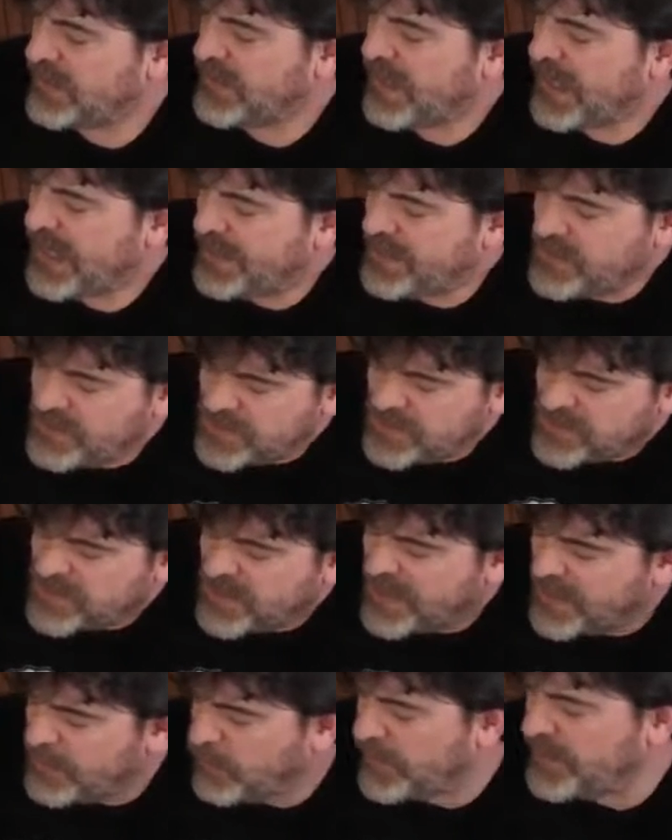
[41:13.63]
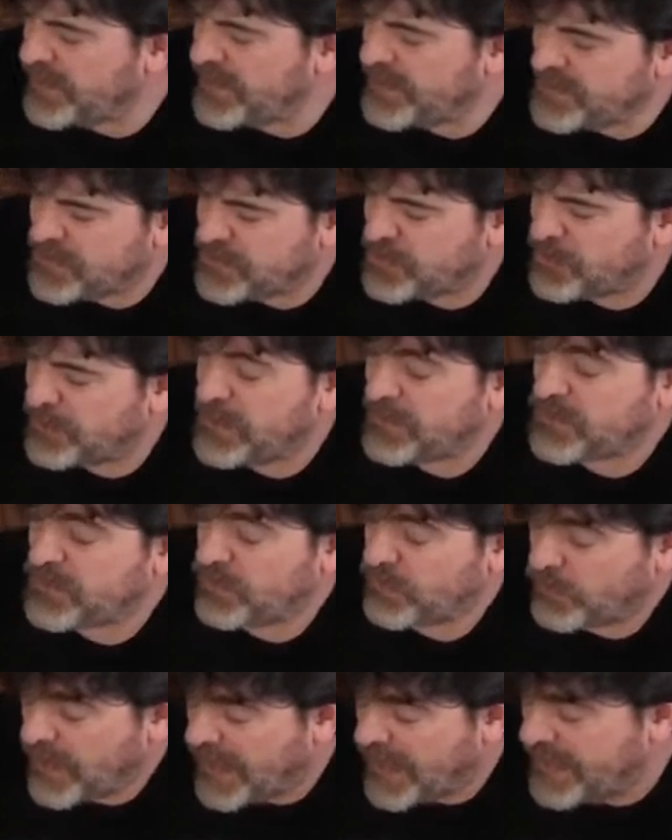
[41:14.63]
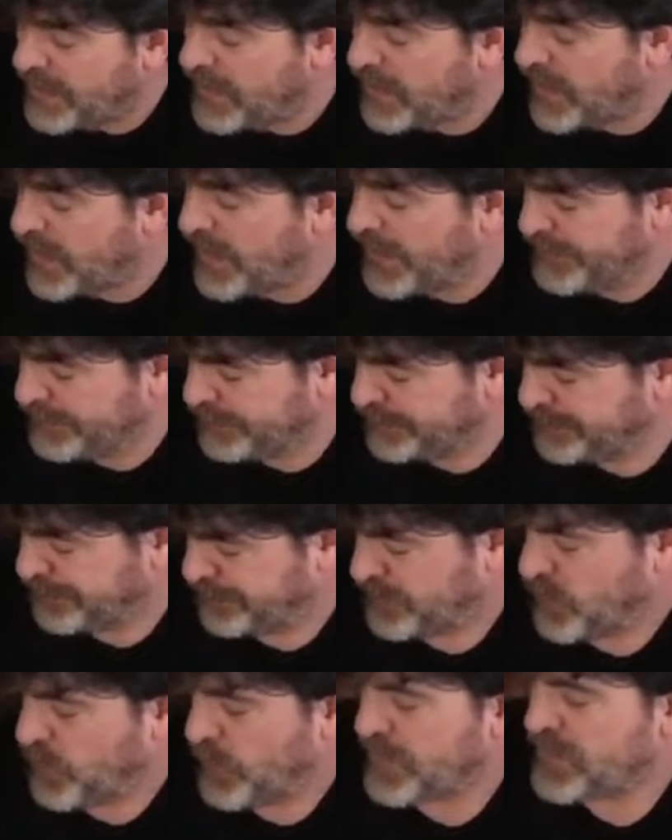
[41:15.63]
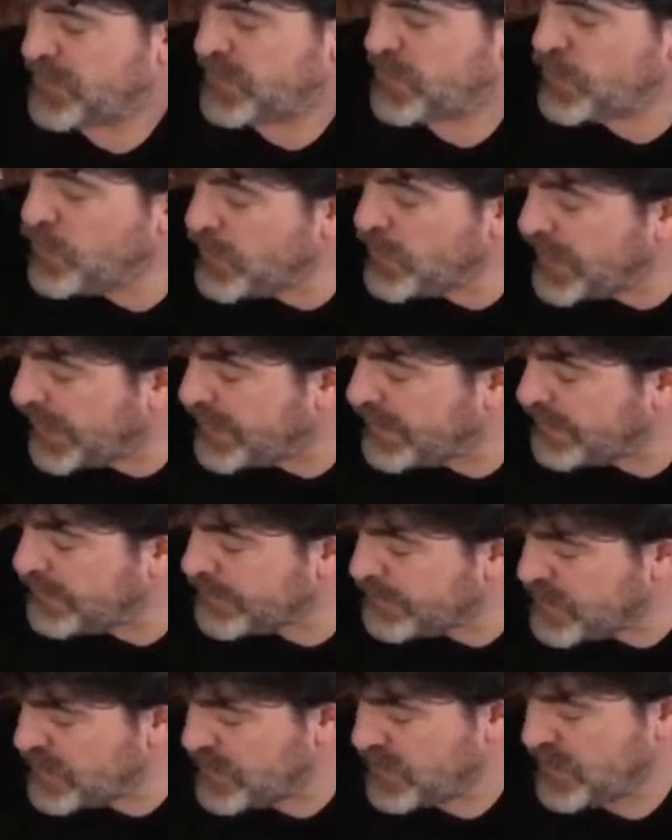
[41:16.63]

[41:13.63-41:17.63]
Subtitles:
how do you decide what instrument to write on, what tuning to